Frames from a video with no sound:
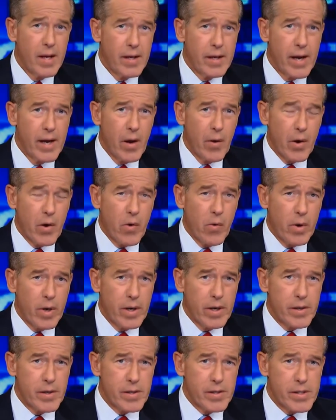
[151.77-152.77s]
Now,
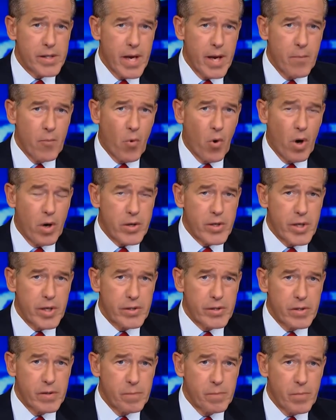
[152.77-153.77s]
according to the same
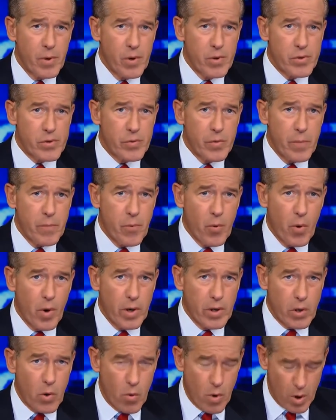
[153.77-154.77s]
Washington Post
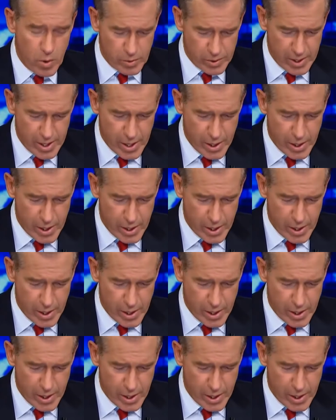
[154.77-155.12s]
report, quote,